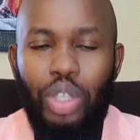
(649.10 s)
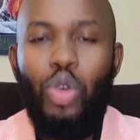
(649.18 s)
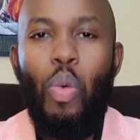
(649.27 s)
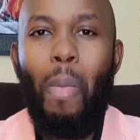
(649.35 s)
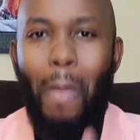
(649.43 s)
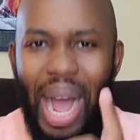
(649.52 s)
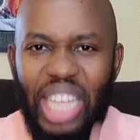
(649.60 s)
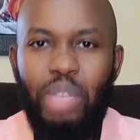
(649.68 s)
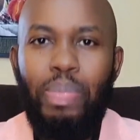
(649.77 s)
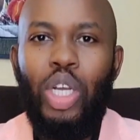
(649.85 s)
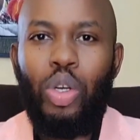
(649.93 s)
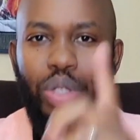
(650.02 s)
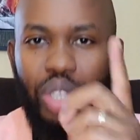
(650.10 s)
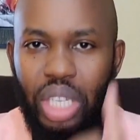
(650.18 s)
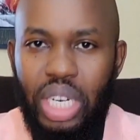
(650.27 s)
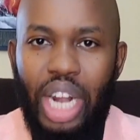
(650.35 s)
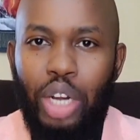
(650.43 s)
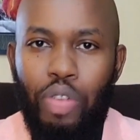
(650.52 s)
You must be
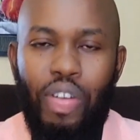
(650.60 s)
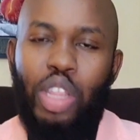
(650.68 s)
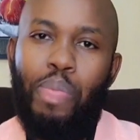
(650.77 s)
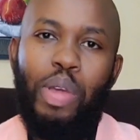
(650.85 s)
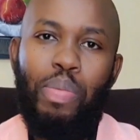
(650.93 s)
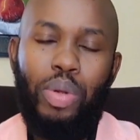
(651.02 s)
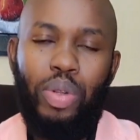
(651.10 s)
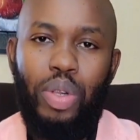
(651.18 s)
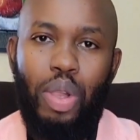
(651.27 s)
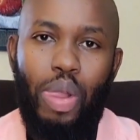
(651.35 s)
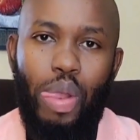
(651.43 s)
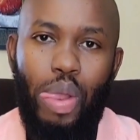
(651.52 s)
considerate of other people.